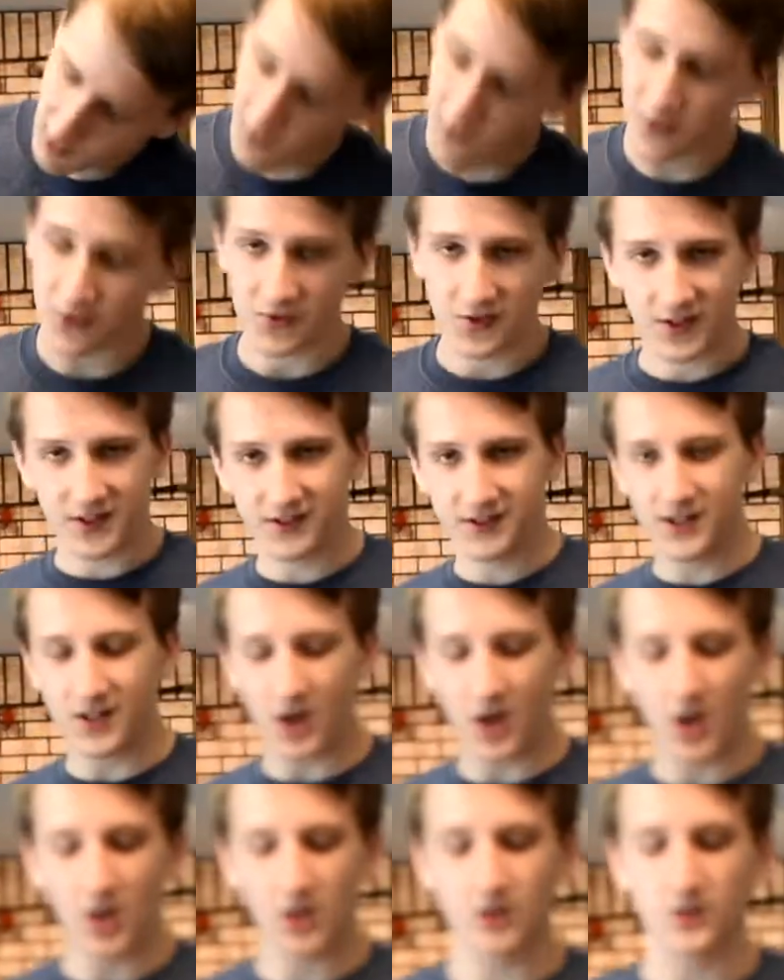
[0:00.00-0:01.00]
For
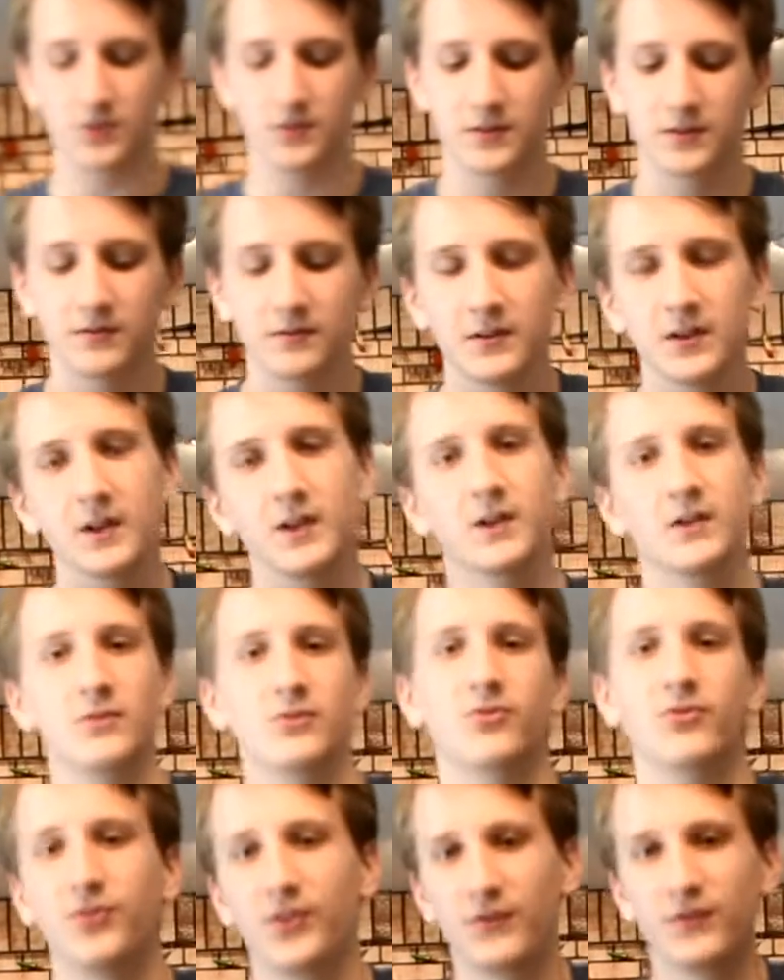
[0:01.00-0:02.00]
$60.
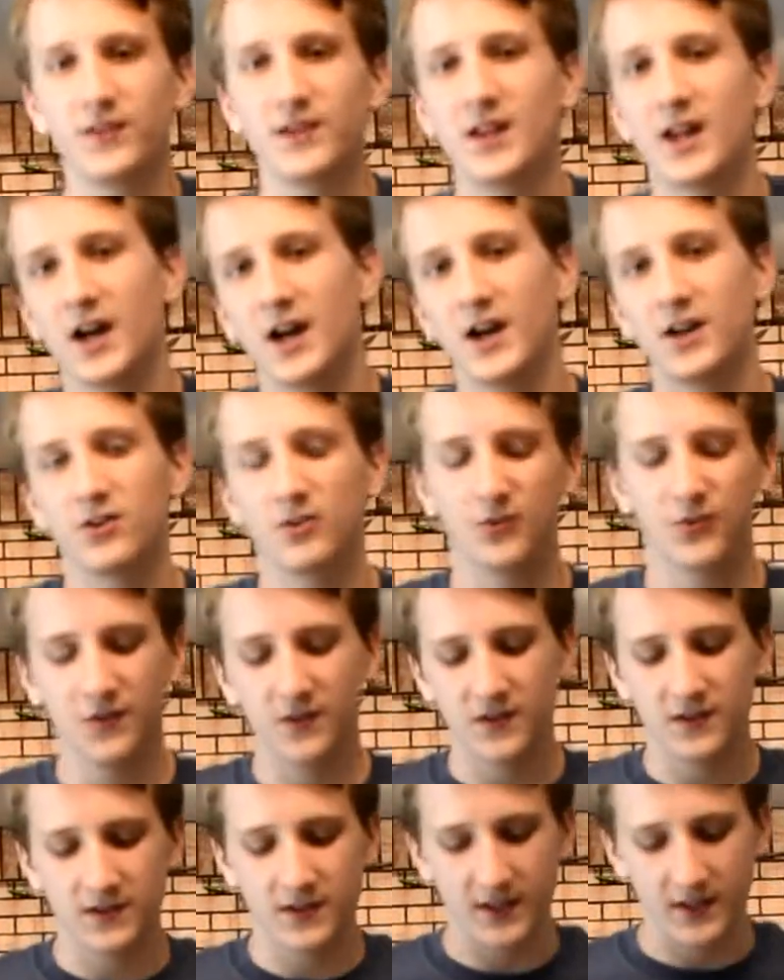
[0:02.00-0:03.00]
It's $59 or
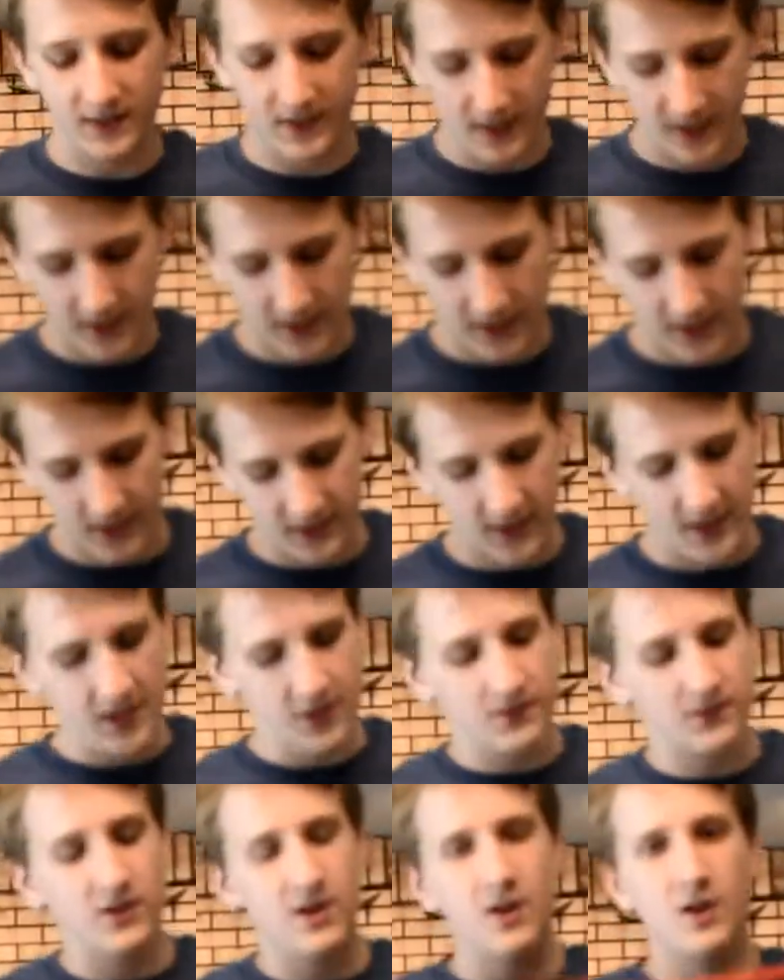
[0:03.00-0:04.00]
$56.99.
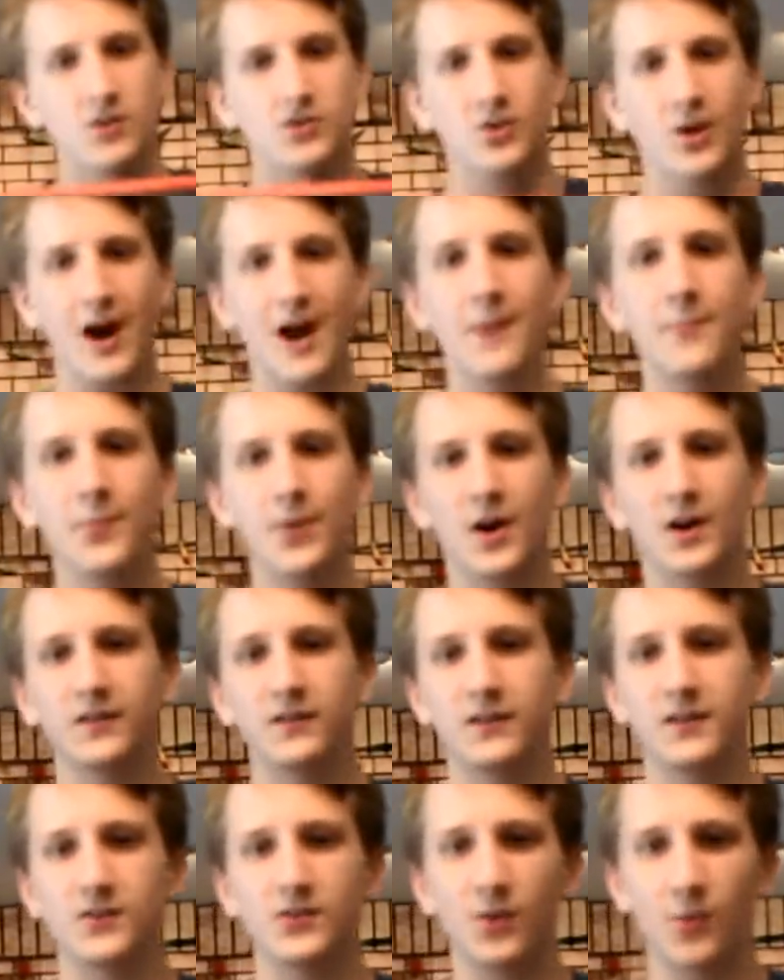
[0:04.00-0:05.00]
Anyways, so I bought
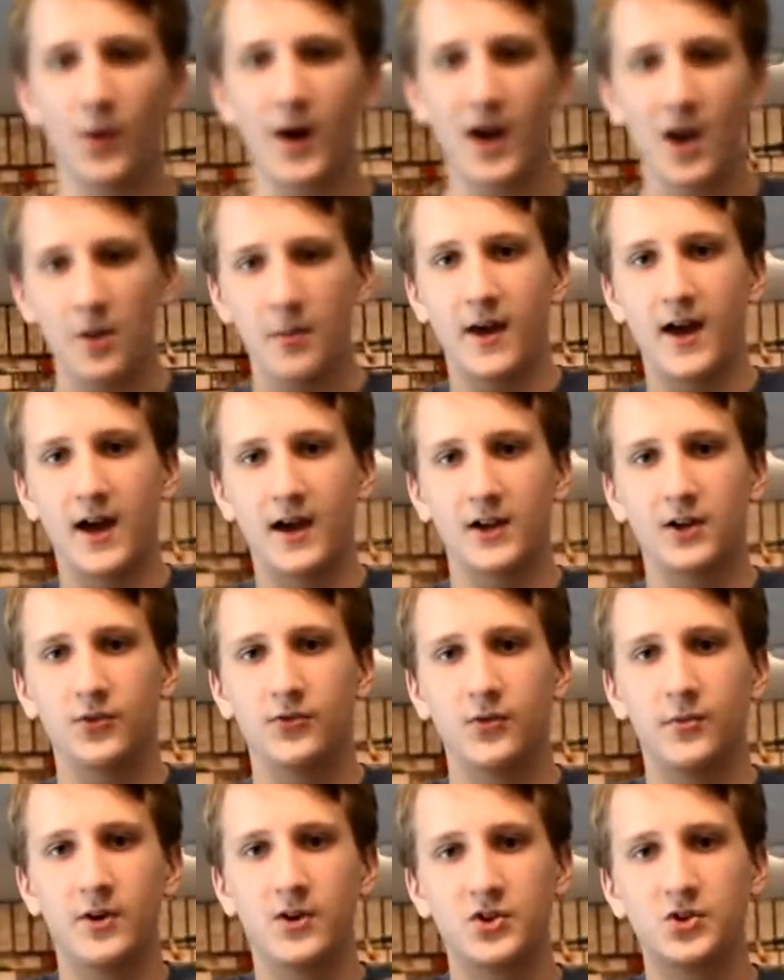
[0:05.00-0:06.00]
this a while back
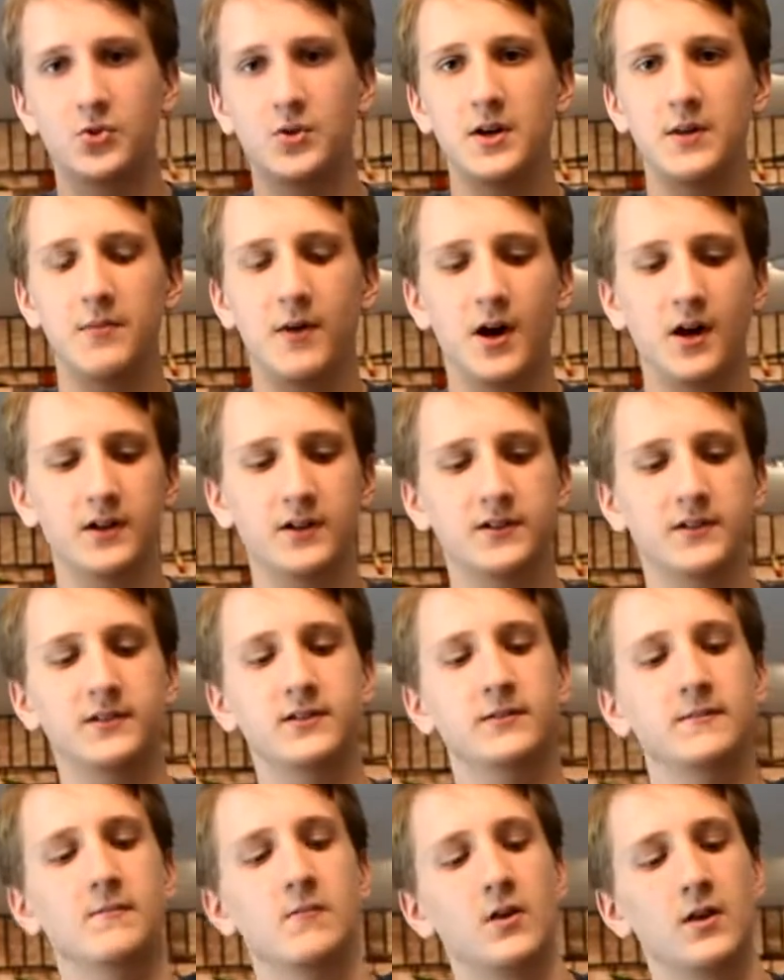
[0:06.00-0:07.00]
for about 20
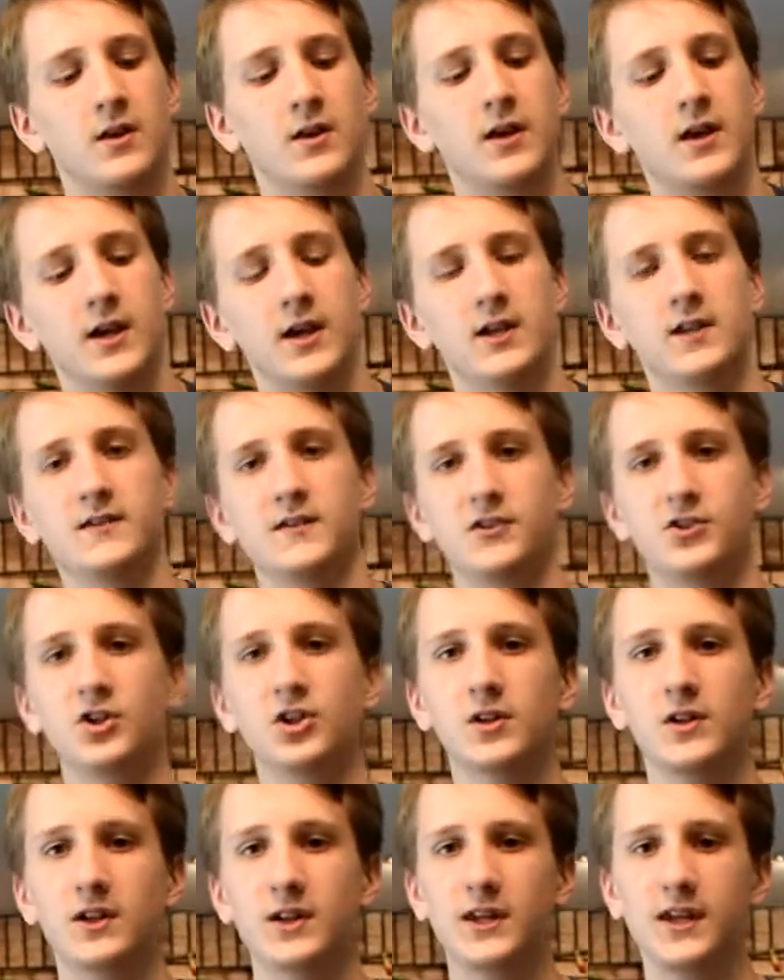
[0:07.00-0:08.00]
bucks. It is a
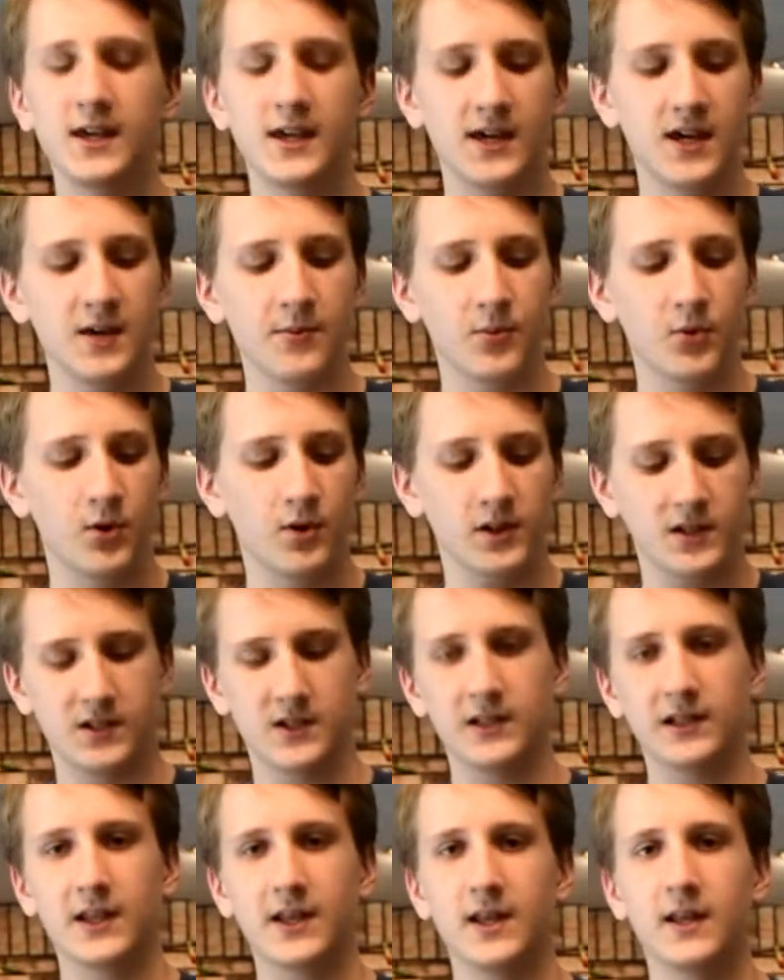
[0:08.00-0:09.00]
chiclet keyboard,
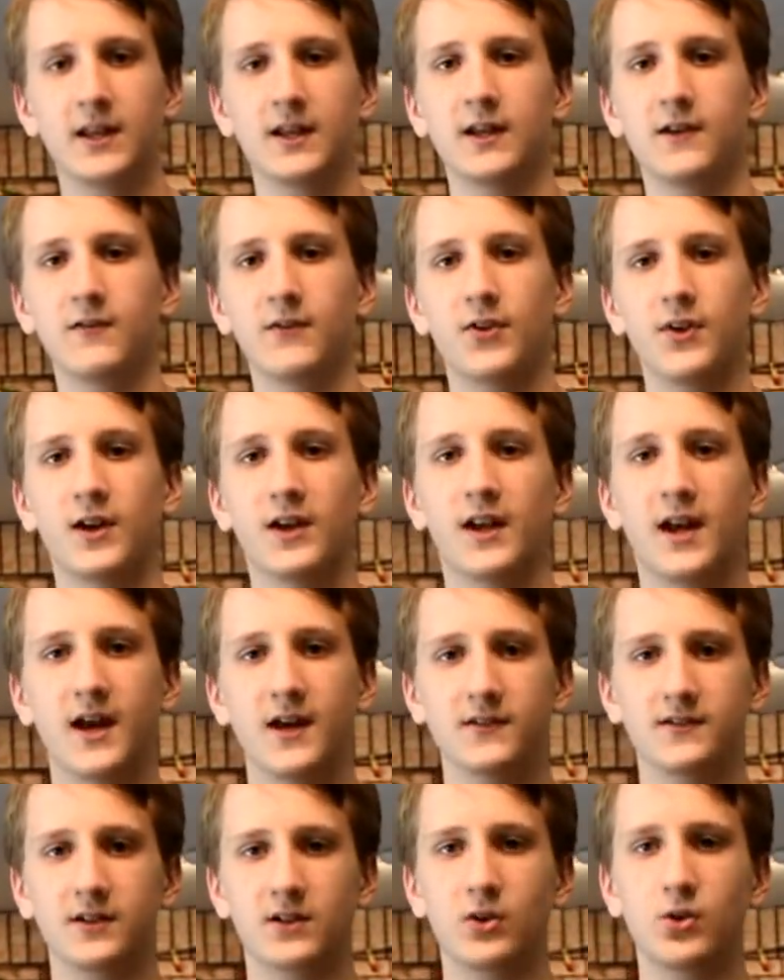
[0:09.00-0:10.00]
it's lit and everything, and it
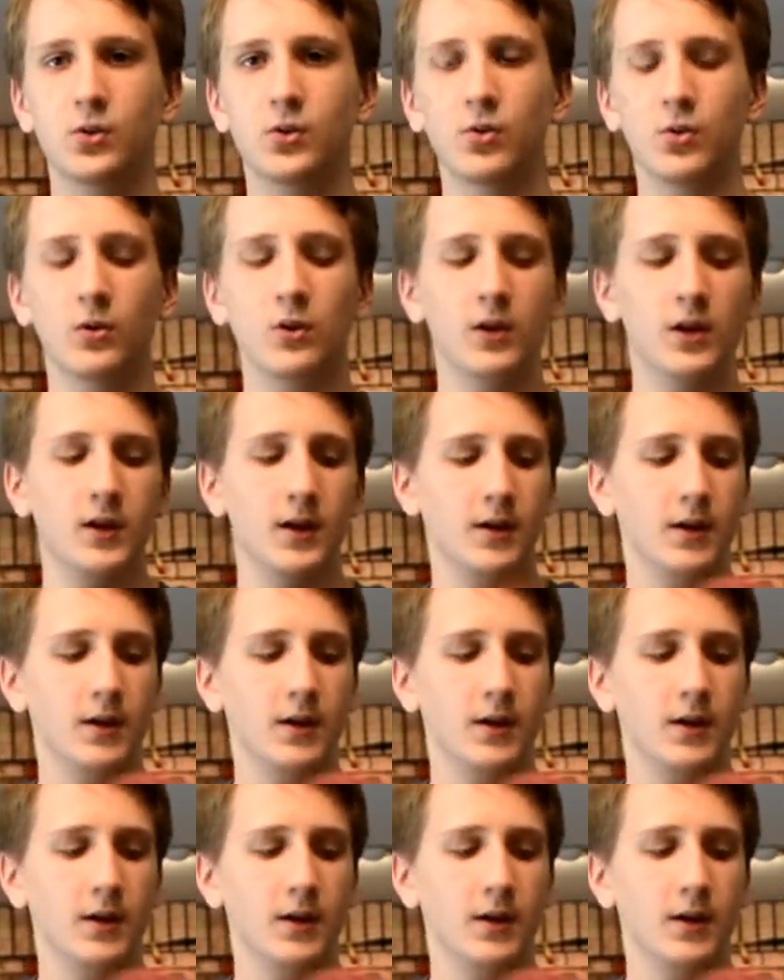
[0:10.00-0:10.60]
has a cool